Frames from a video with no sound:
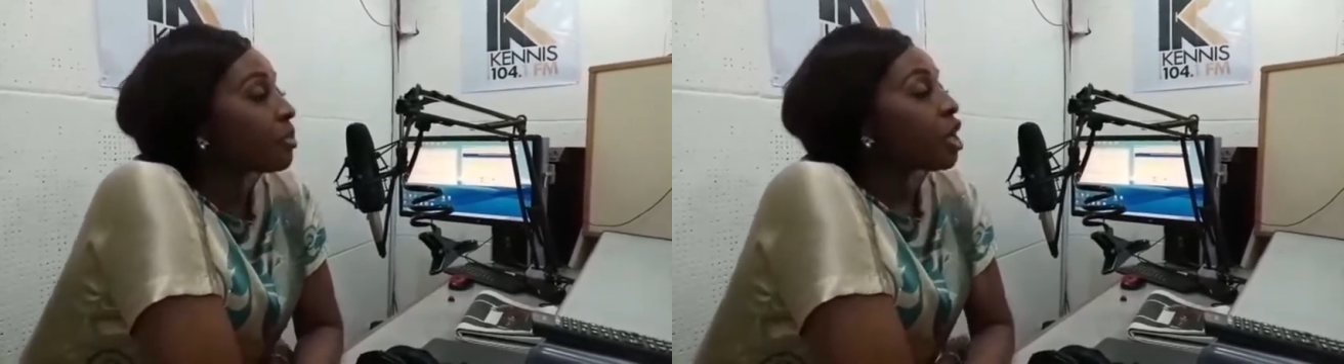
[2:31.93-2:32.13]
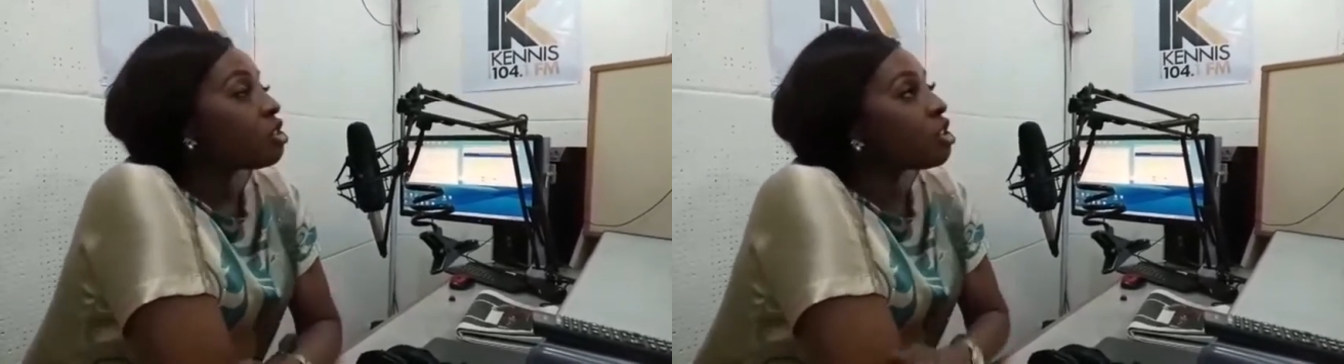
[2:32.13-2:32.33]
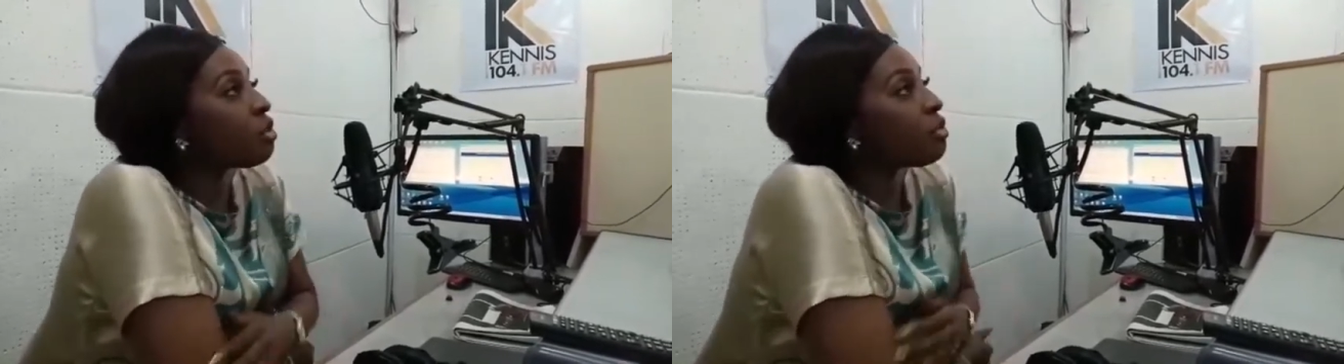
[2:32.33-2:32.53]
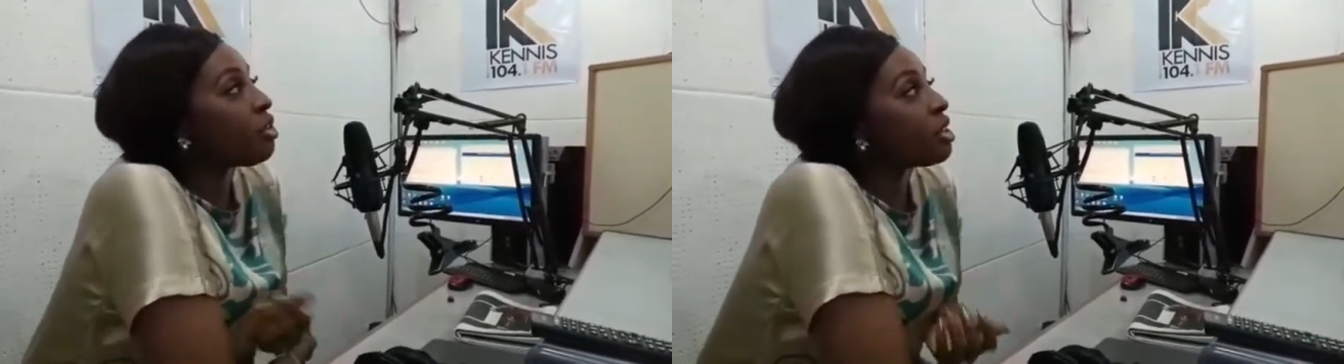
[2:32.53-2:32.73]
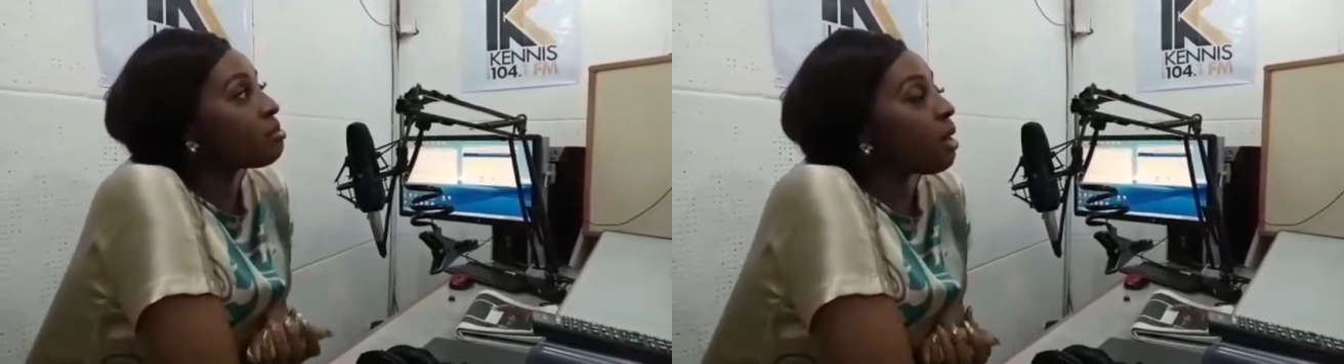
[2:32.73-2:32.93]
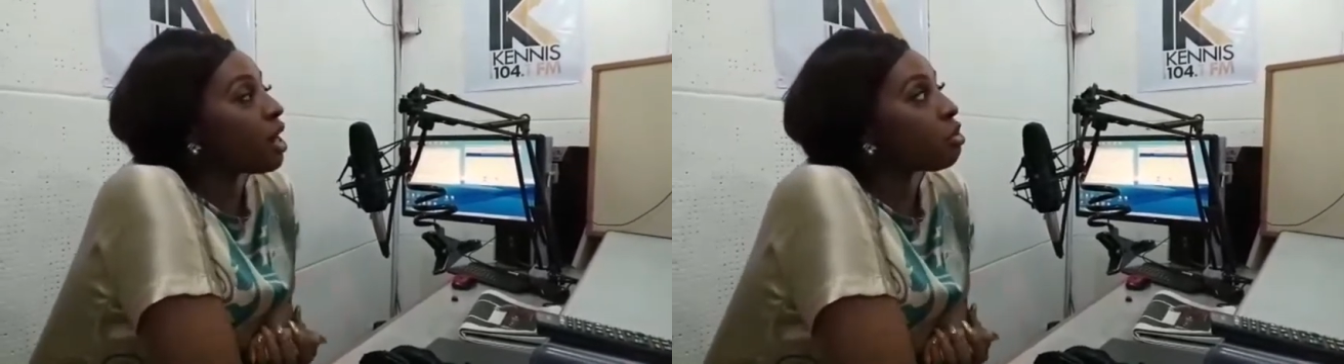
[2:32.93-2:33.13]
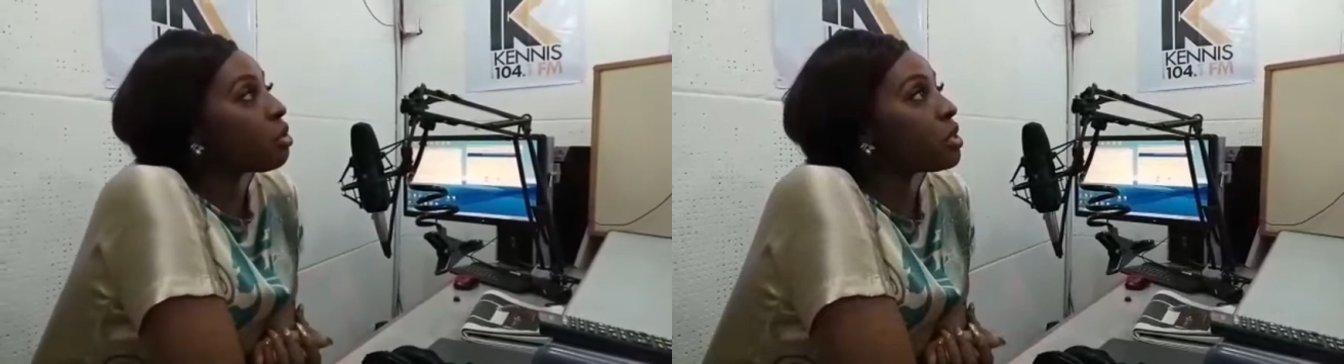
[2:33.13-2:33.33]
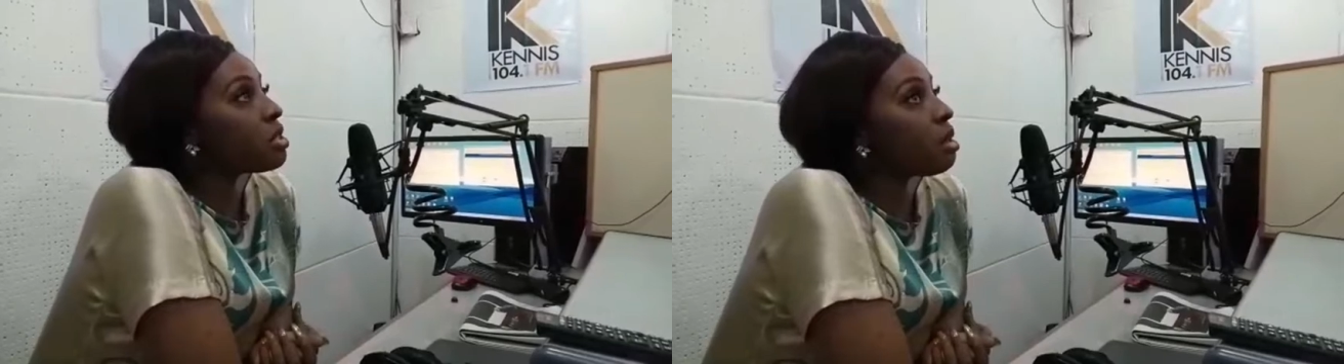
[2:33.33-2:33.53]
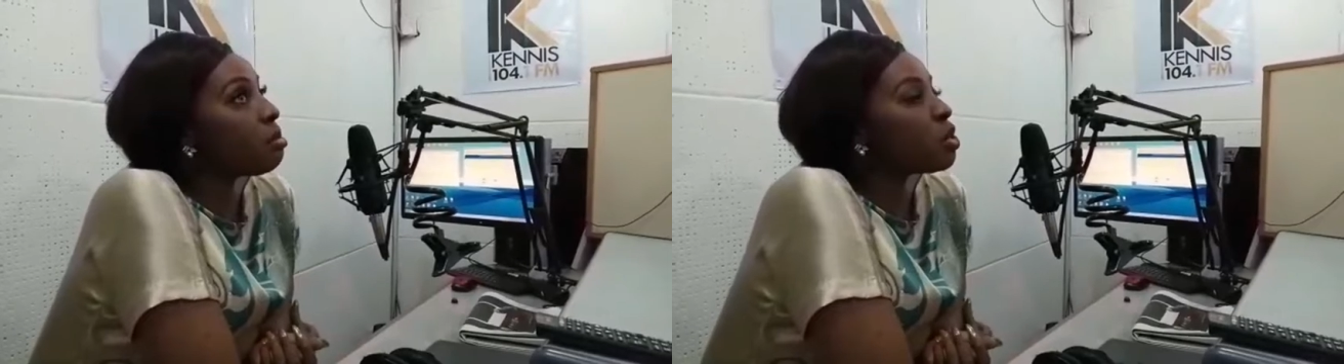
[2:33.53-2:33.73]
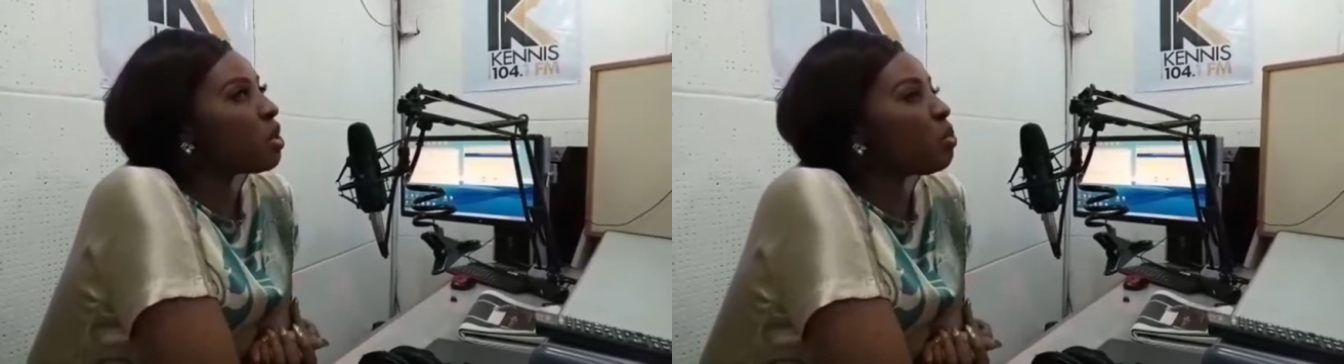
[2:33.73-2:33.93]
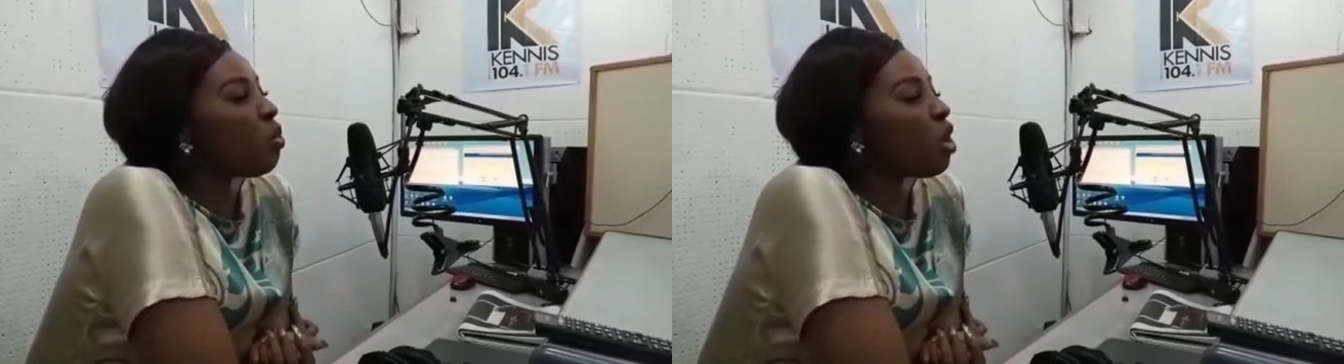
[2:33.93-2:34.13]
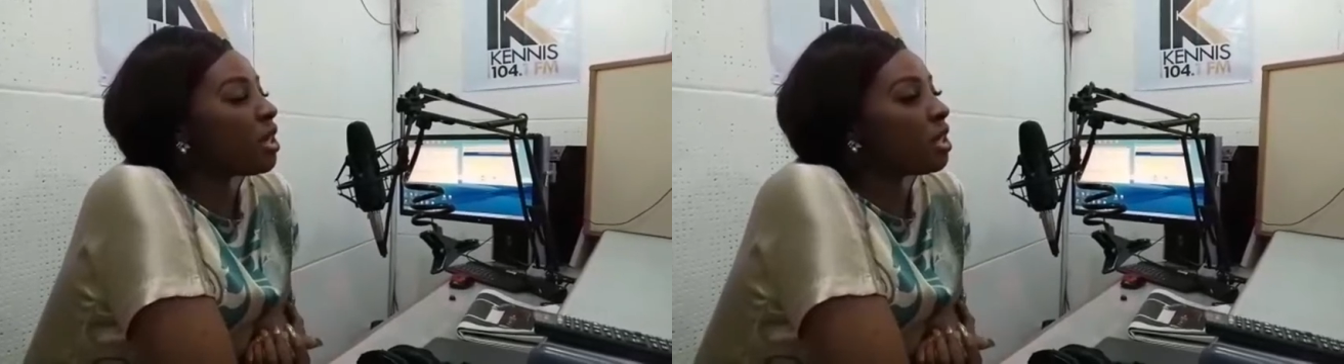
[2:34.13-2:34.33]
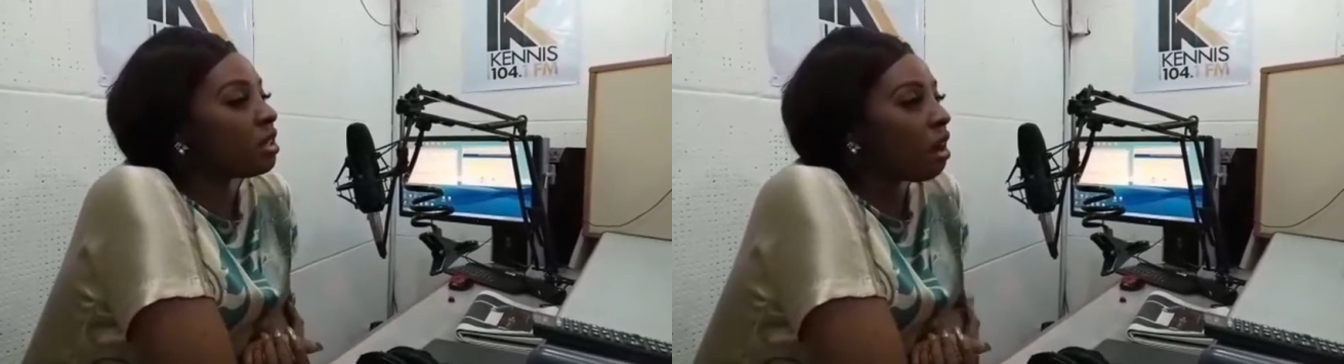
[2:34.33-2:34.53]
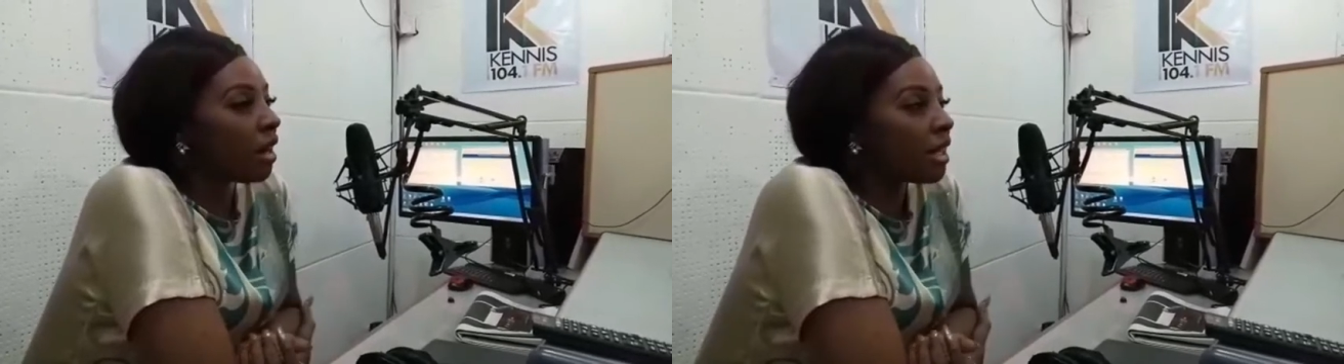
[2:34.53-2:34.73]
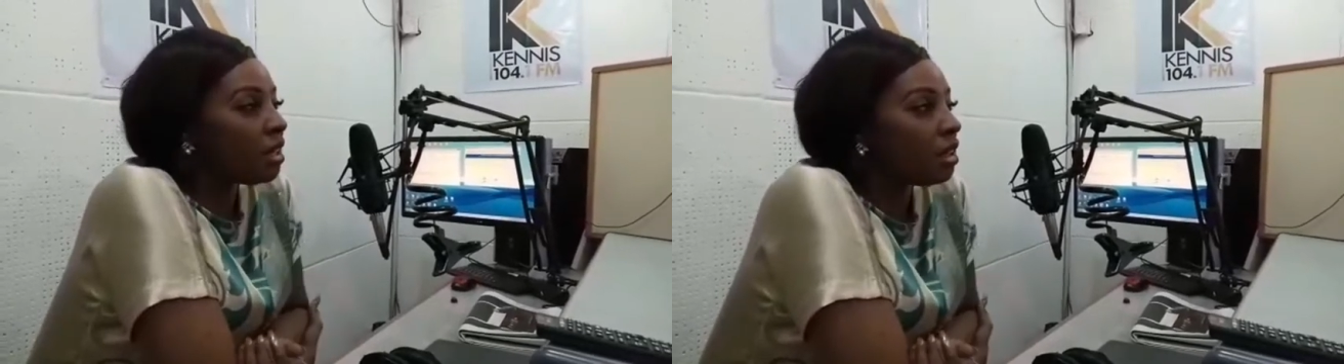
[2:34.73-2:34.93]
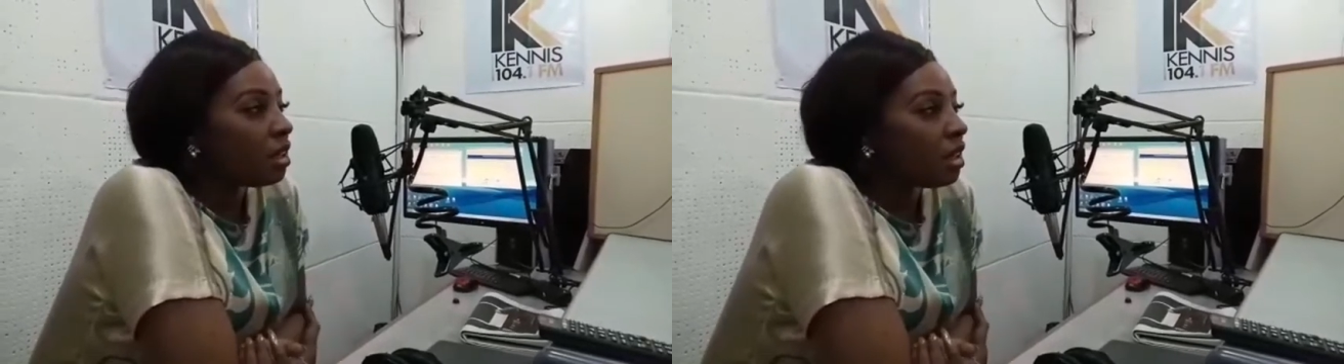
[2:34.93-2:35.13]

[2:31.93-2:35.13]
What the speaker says: So the first micro is between 1 and 9,